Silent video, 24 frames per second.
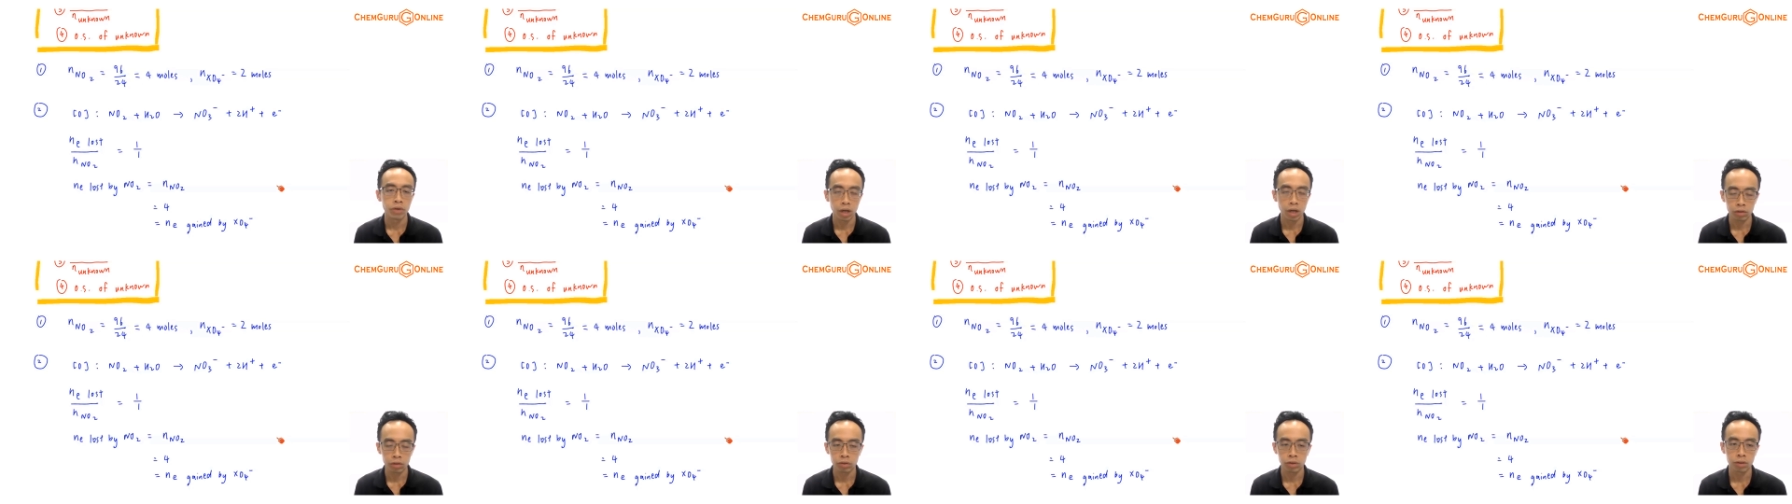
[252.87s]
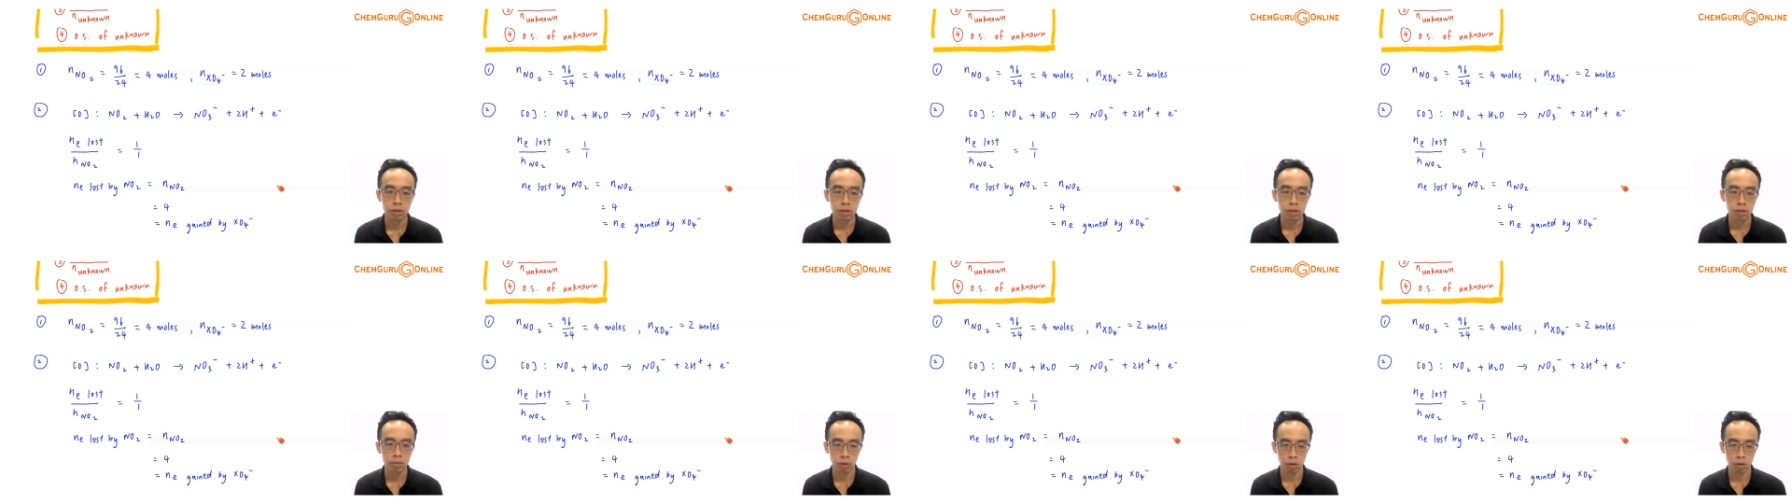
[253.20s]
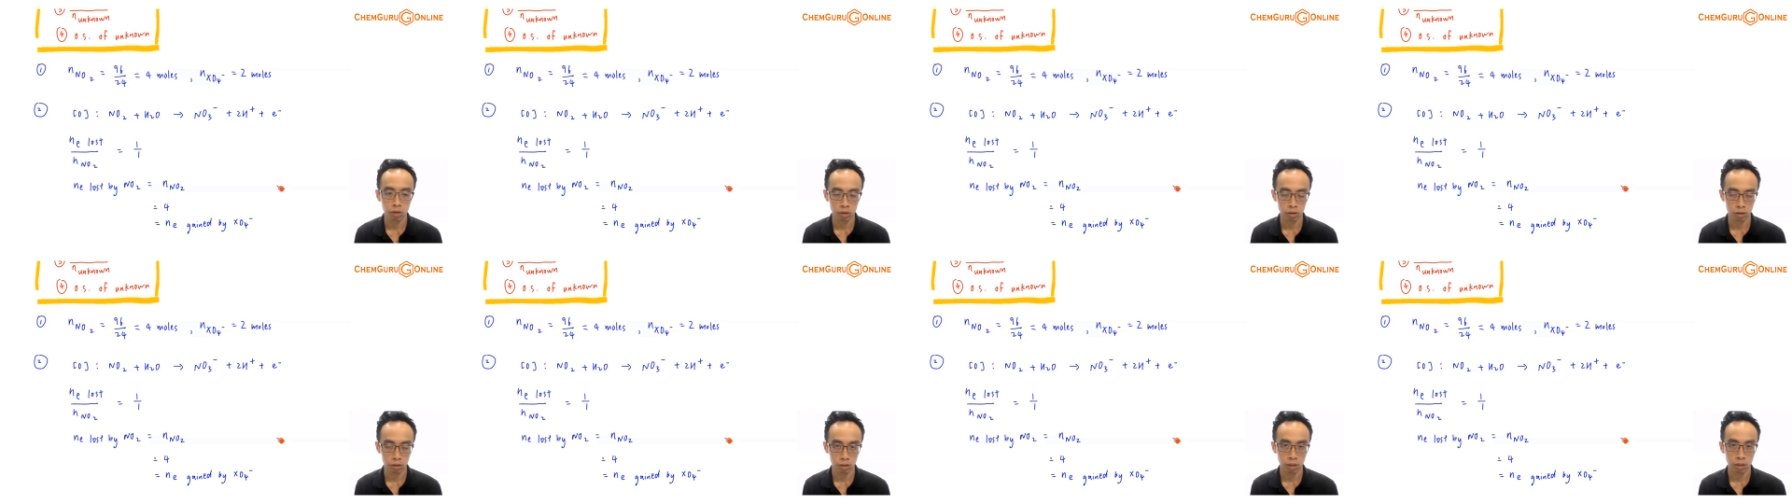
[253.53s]
reactions,
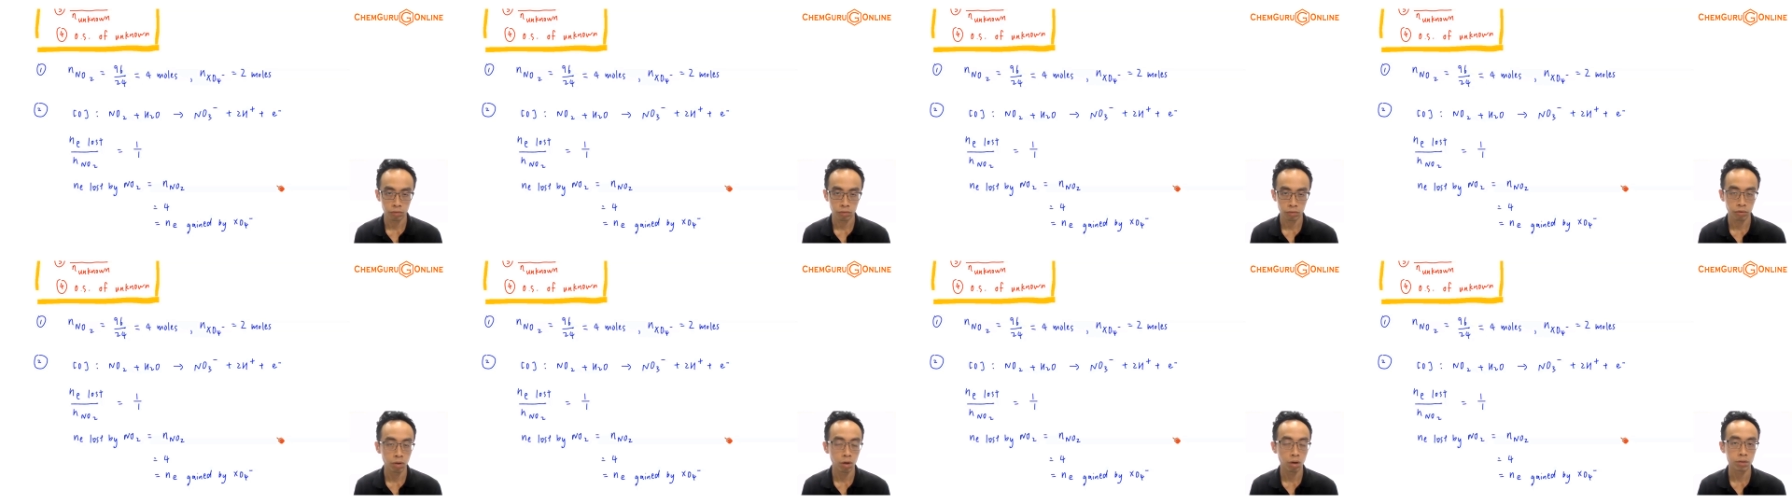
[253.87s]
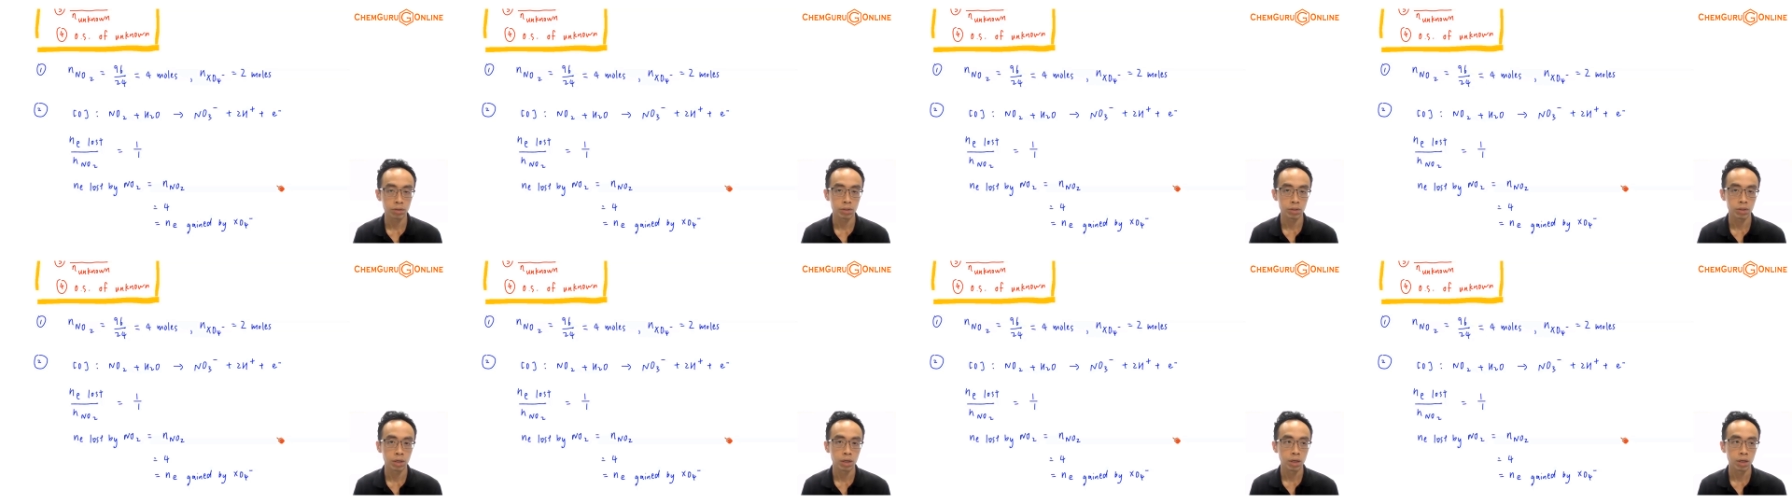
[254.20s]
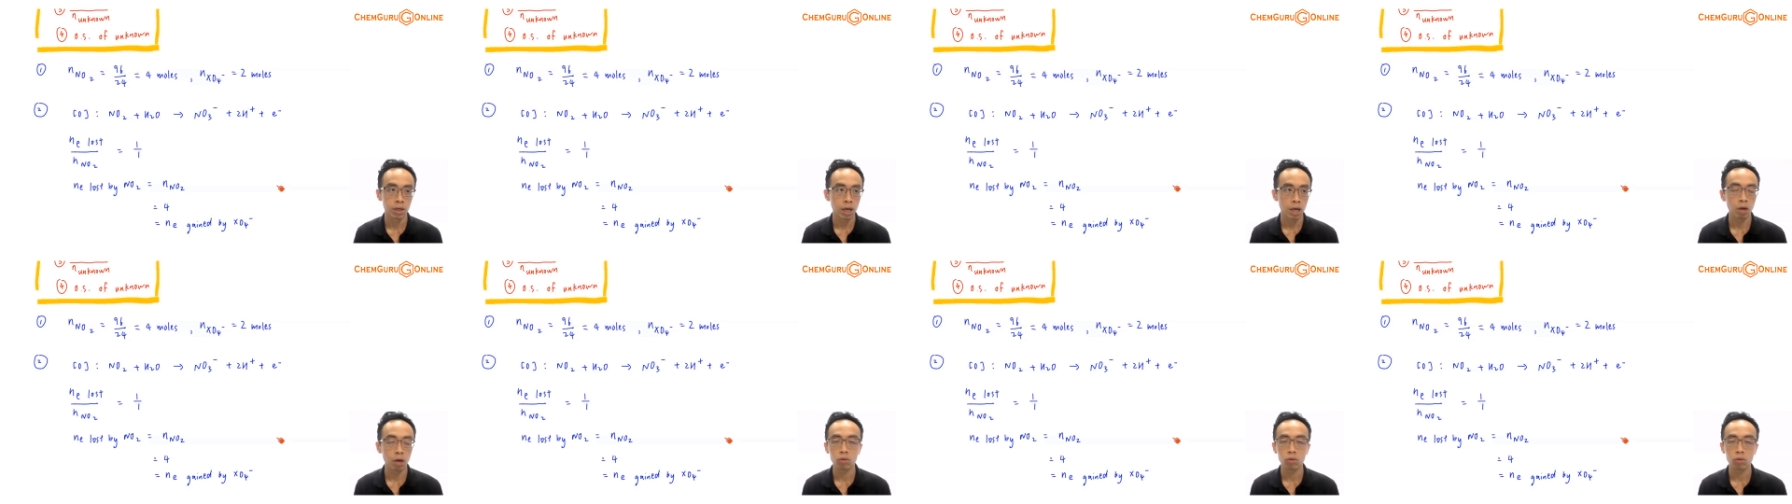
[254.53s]
because redox,